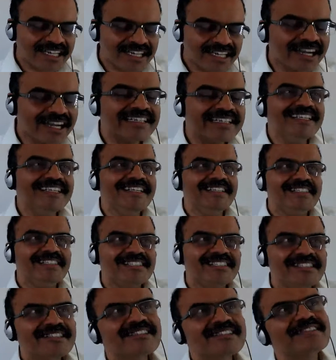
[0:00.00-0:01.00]
I did
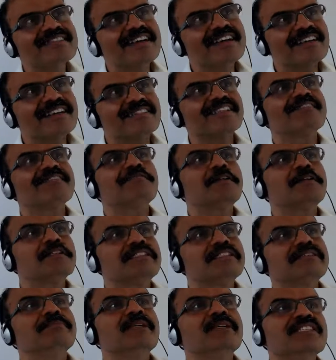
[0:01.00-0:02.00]
see that there was a
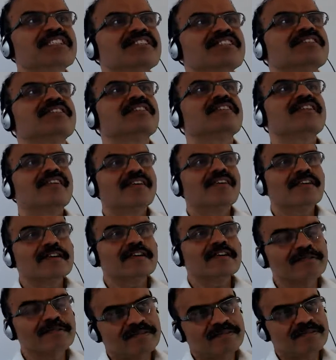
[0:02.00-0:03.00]
mention of
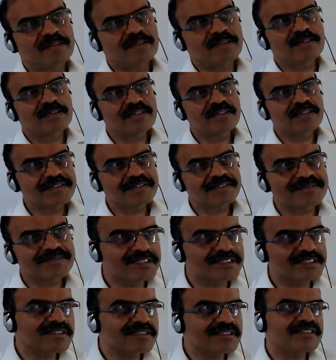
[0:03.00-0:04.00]

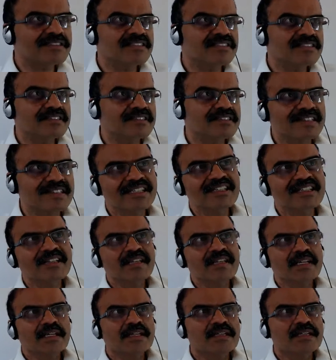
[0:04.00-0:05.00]
the
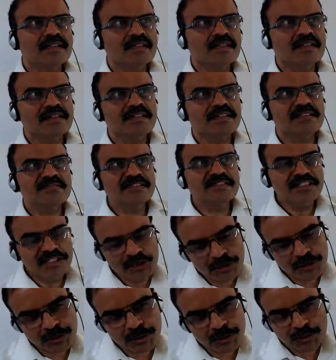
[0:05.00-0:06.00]

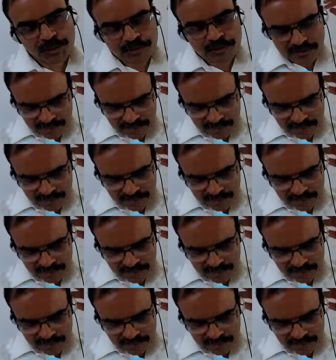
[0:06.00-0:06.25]
new